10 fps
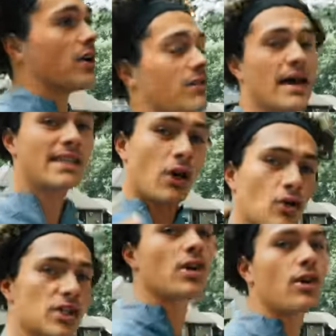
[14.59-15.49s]
In fact, I
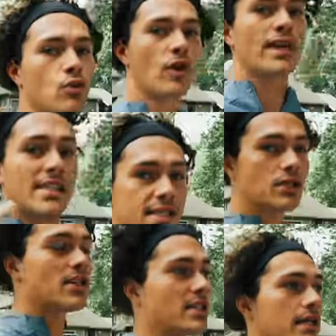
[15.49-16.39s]
only started running
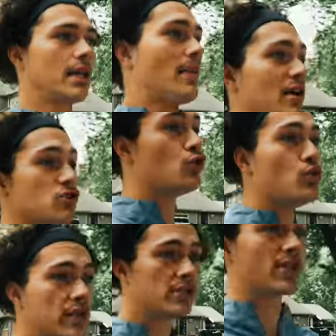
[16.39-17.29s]
seriously about
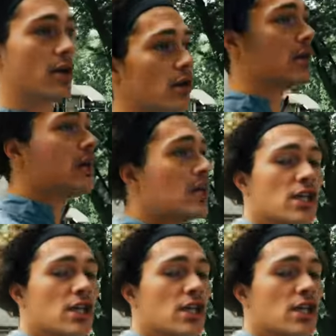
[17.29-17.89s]
two years ago.